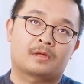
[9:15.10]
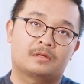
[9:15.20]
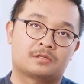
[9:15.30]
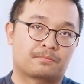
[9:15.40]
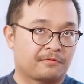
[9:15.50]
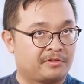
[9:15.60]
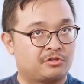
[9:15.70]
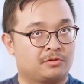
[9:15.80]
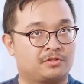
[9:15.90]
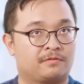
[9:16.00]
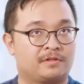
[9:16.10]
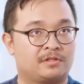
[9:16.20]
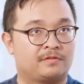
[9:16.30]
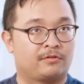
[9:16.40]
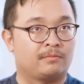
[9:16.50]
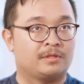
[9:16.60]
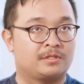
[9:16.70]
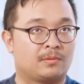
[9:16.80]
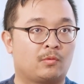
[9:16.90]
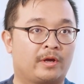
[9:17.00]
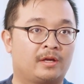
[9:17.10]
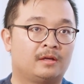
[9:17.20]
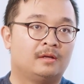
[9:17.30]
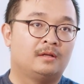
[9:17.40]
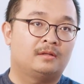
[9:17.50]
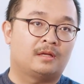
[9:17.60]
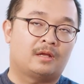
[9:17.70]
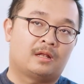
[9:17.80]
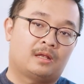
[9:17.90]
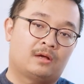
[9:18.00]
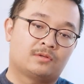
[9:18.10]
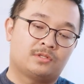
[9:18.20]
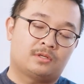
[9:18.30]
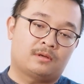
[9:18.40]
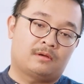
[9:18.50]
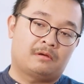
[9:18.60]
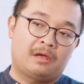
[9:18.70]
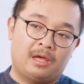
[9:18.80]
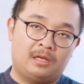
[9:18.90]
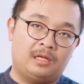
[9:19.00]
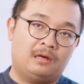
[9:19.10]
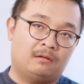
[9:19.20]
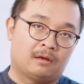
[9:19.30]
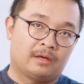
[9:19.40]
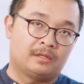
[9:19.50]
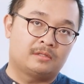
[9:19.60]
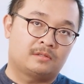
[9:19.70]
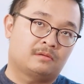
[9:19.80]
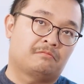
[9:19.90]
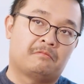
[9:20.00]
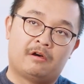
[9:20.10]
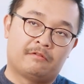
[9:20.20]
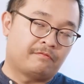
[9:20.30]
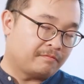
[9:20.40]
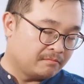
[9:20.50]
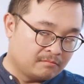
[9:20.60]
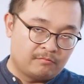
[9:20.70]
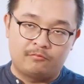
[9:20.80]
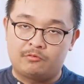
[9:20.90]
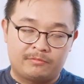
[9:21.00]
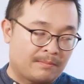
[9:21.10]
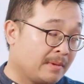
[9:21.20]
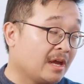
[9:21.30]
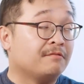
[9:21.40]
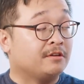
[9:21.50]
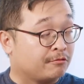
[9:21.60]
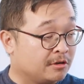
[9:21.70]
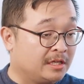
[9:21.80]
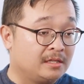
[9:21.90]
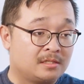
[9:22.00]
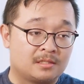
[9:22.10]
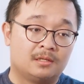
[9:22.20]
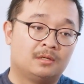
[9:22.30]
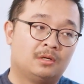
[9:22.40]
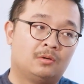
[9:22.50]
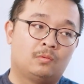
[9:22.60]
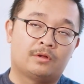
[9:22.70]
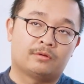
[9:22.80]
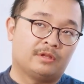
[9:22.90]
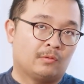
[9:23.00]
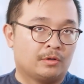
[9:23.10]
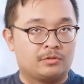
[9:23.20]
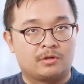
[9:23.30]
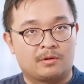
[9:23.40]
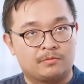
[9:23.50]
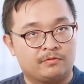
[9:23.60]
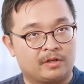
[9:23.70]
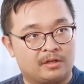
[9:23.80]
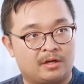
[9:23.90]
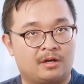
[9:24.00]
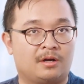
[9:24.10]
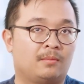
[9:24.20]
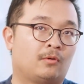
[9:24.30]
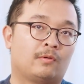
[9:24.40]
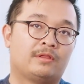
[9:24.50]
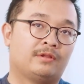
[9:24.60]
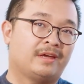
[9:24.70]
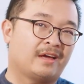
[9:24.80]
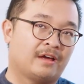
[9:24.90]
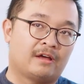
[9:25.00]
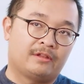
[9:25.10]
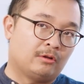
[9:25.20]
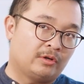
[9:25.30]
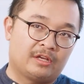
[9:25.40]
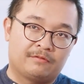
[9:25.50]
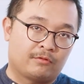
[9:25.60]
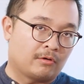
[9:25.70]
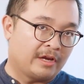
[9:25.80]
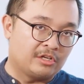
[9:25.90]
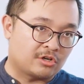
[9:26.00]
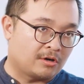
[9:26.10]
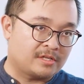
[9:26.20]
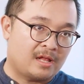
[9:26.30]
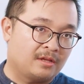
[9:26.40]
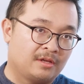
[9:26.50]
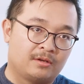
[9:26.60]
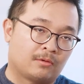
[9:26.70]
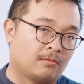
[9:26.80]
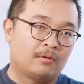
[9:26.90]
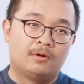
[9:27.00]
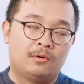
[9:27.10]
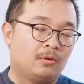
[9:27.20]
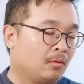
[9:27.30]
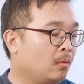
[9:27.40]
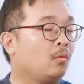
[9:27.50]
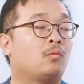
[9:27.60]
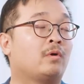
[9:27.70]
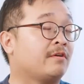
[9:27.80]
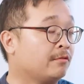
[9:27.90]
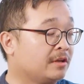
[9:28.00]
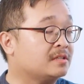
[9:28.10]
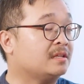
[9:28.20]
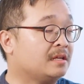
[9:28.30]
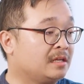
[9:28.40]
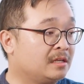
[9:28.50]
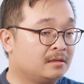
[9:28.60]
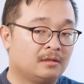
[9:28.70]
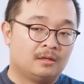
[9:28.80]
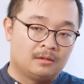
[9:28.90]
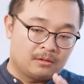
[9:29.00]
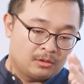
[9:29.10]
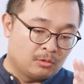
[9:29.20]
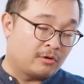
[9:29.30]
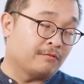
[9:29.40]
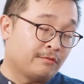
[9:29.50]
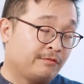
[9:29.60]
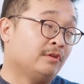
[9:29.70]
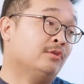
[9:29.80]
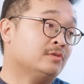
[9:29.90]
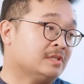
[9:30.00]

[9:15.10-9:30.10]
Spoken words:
it's a professional services firm in some way that allows any client that may have different needs, whether they want to come to Vietnam or whether they're looking for HR talent or whatever it is that they need, you can fulfill those